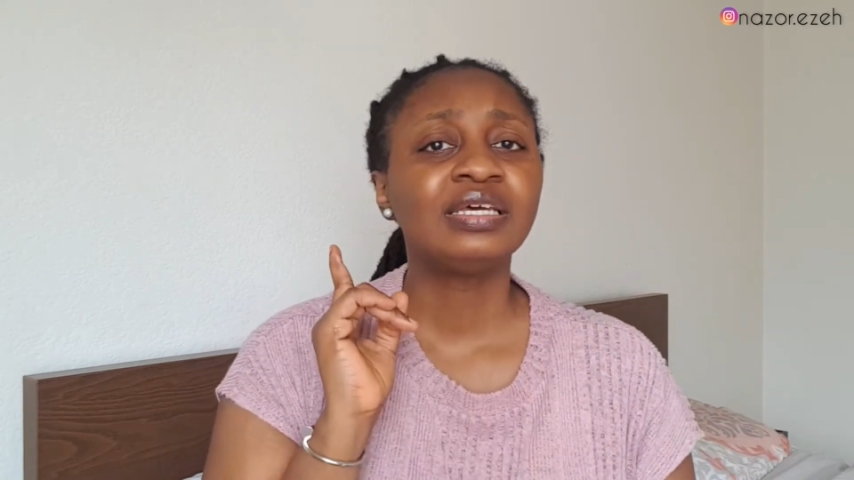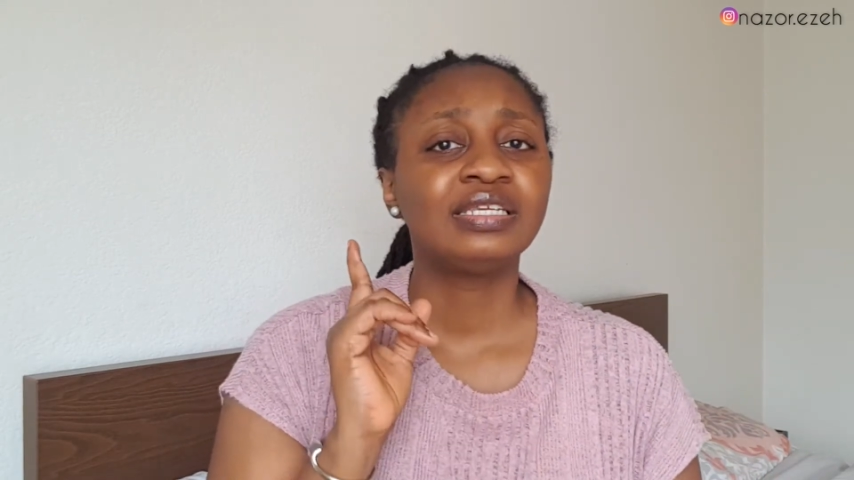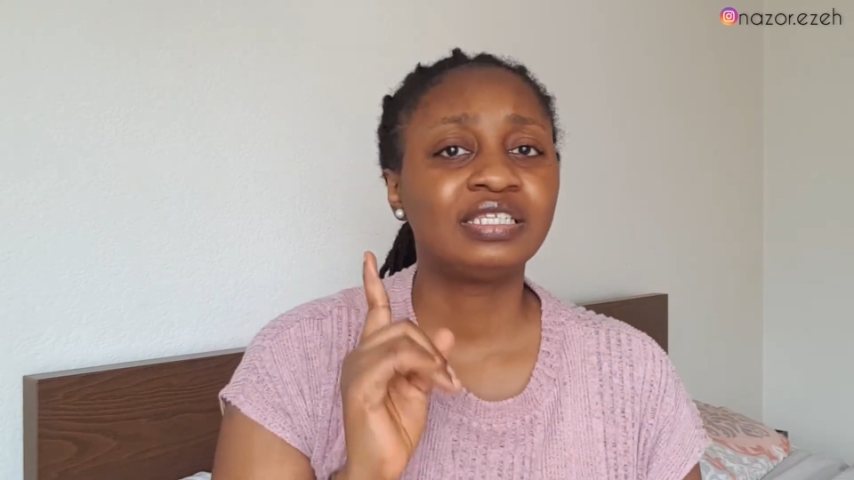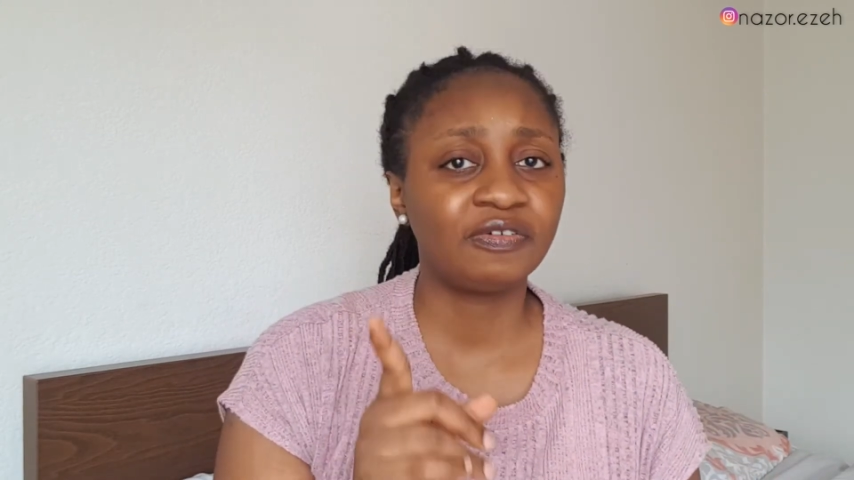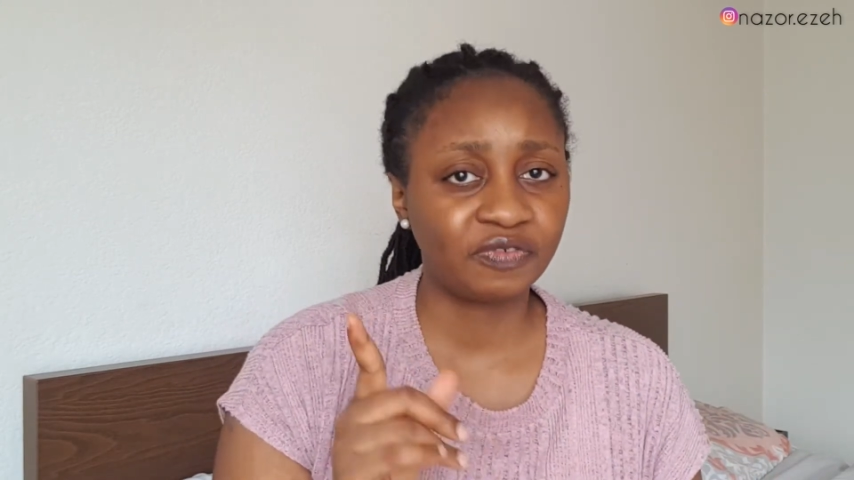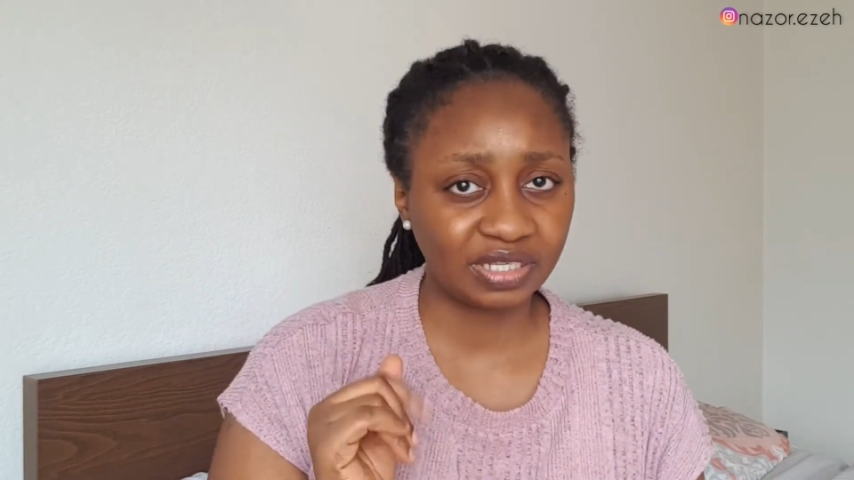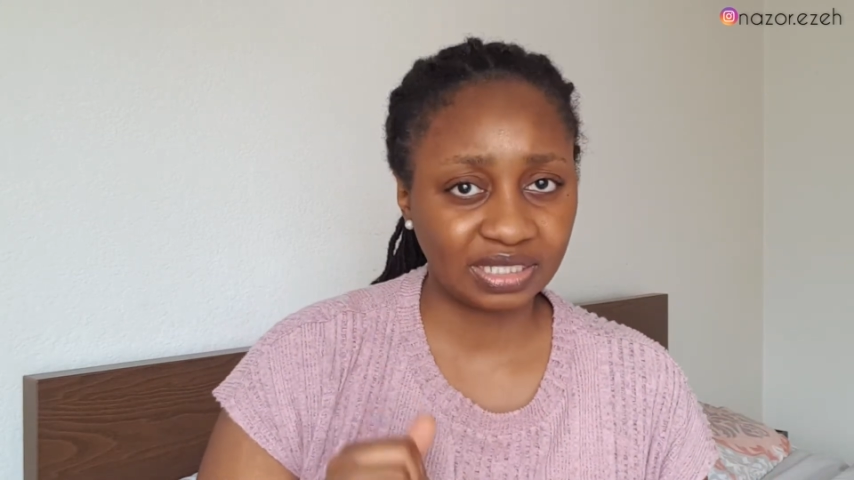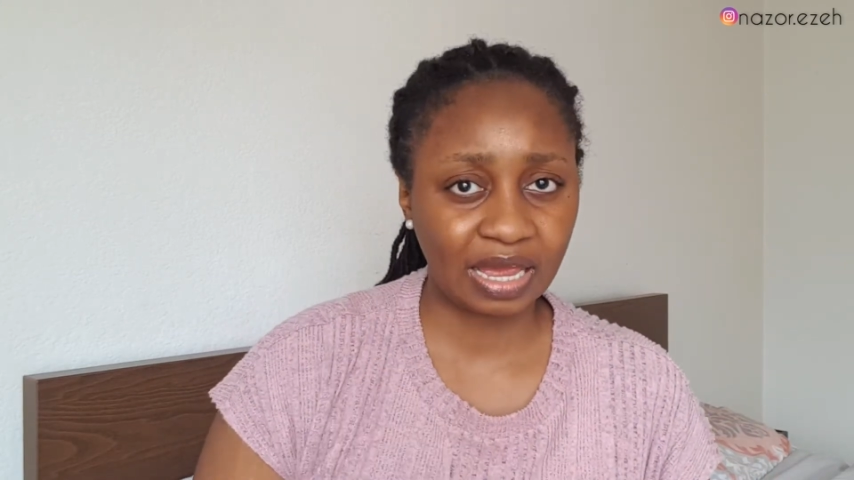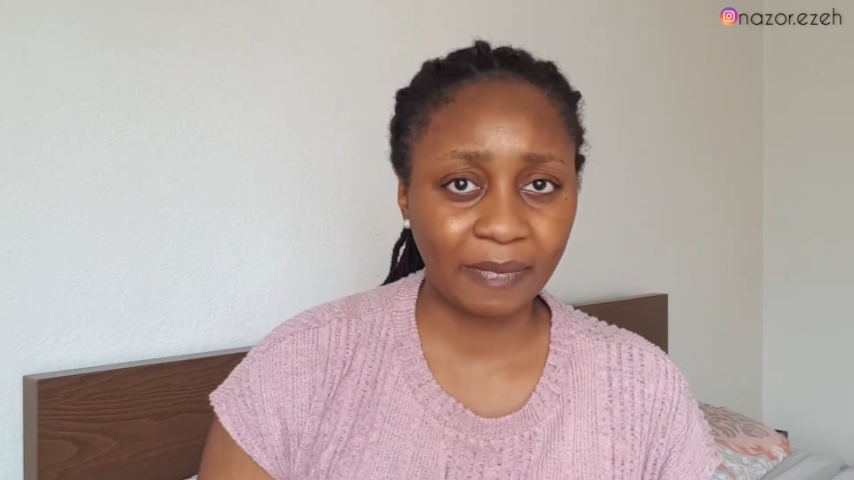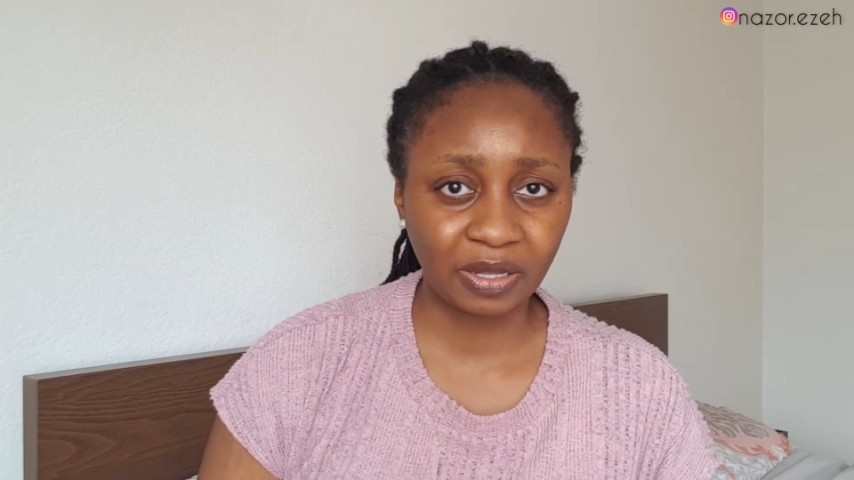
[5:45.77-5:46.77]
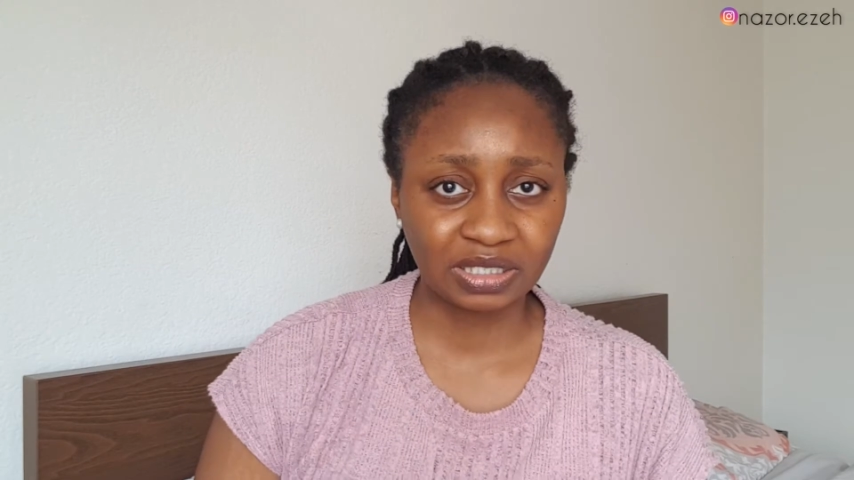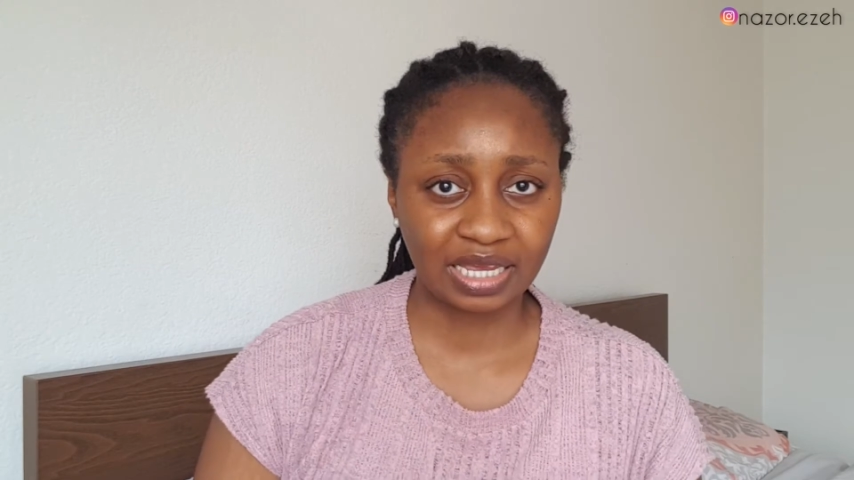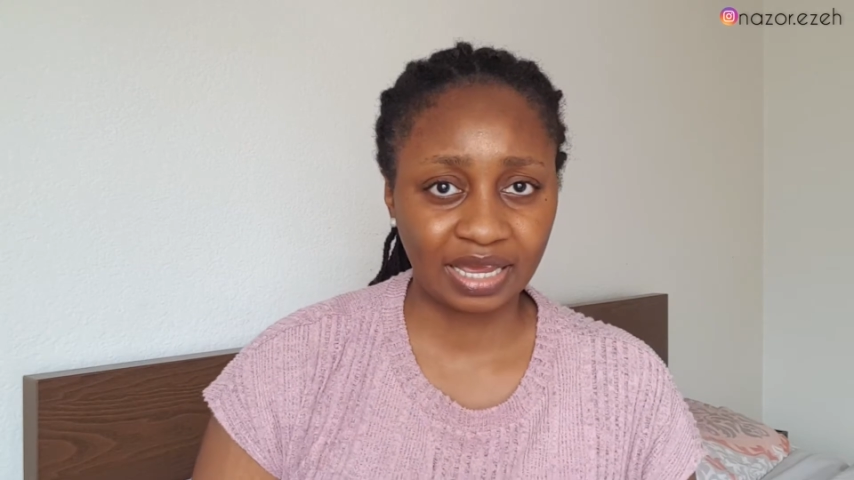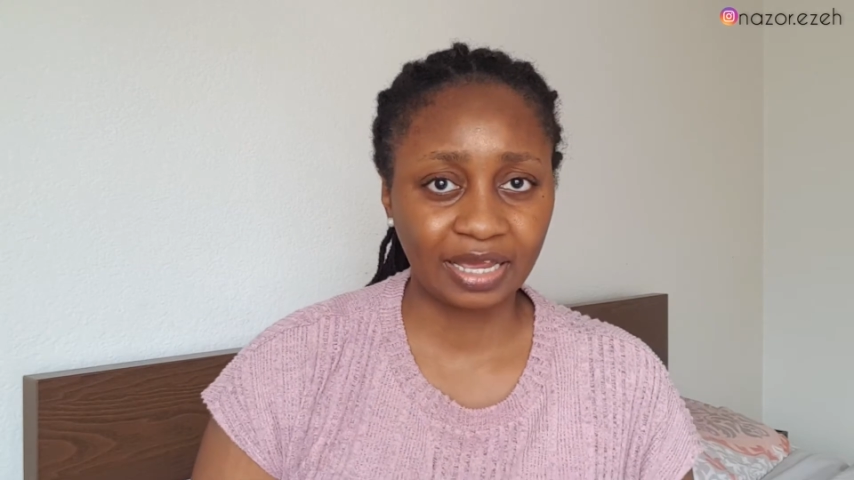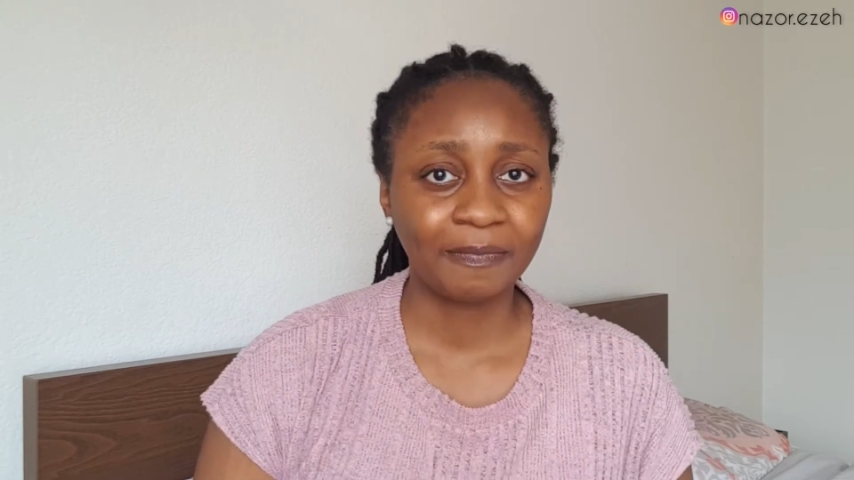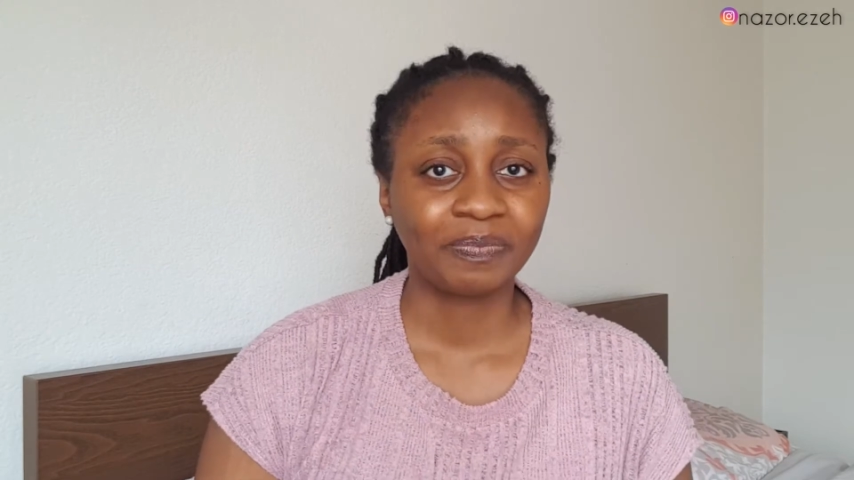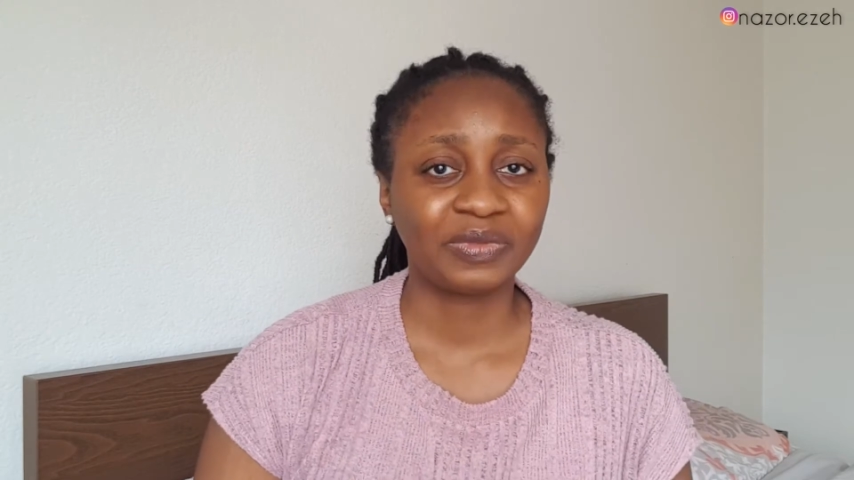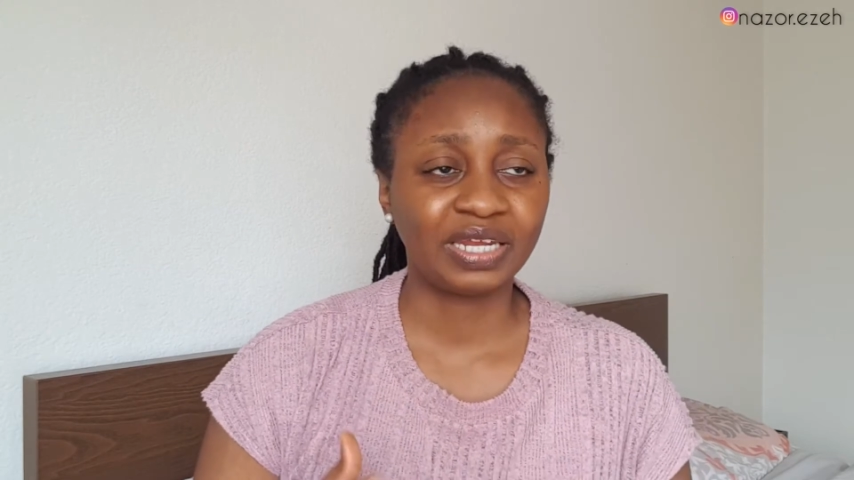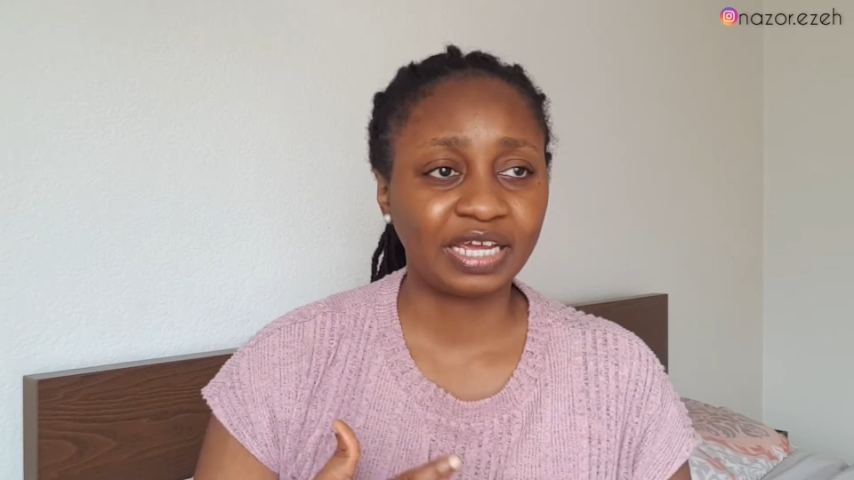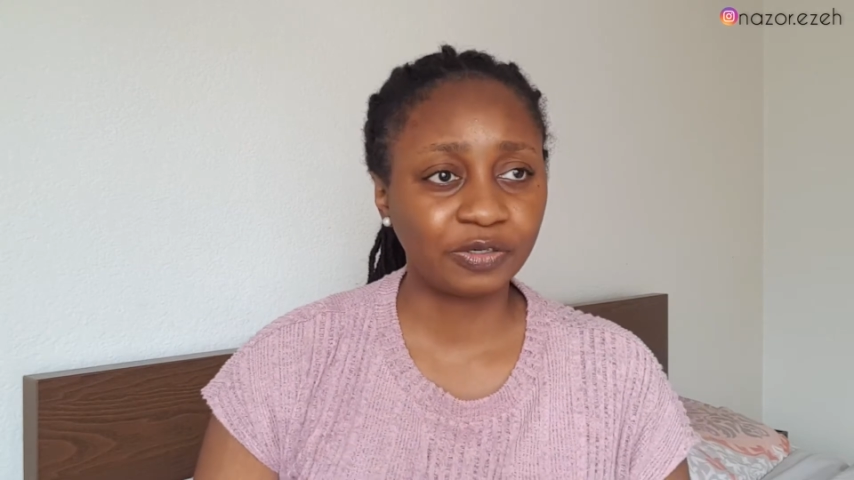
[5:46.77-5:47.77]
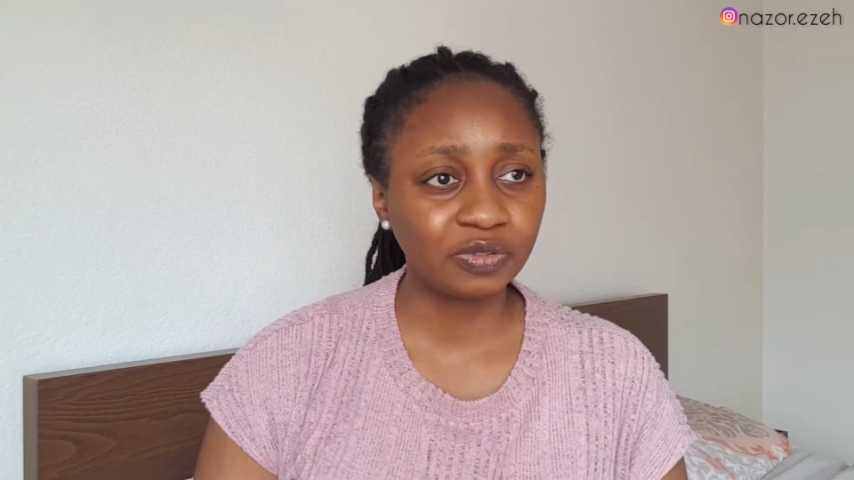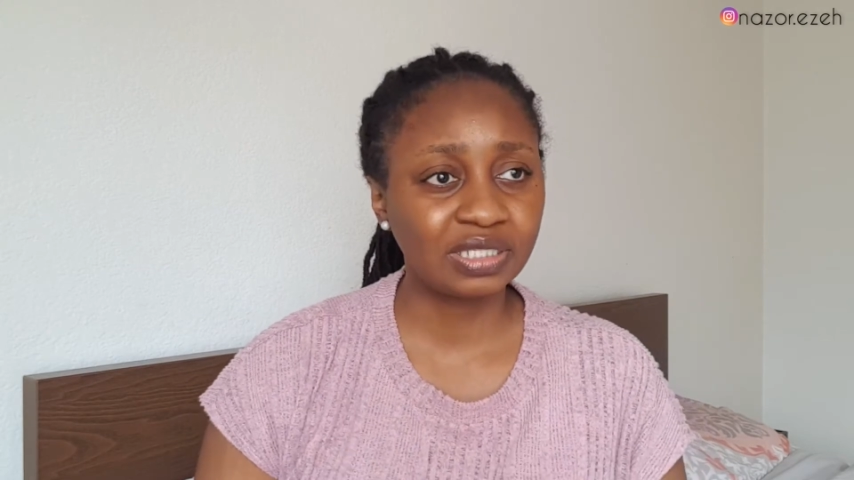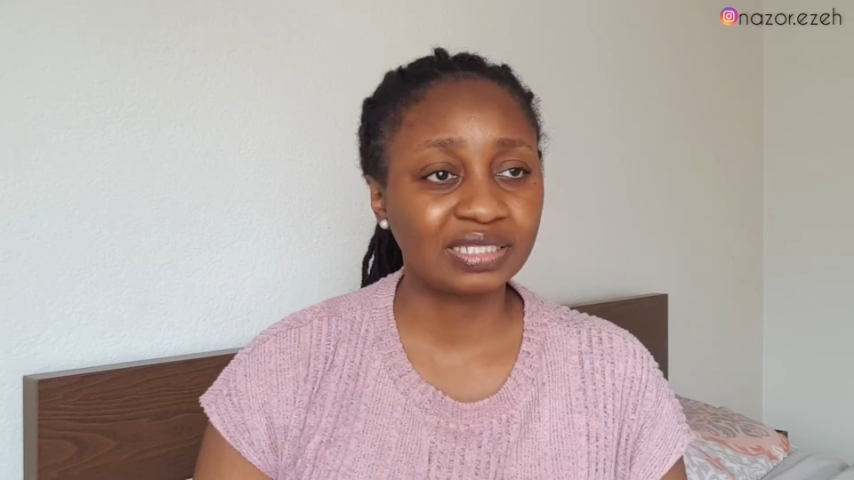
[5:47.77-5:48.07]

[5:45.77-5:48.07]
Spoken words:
different about her that I noticed,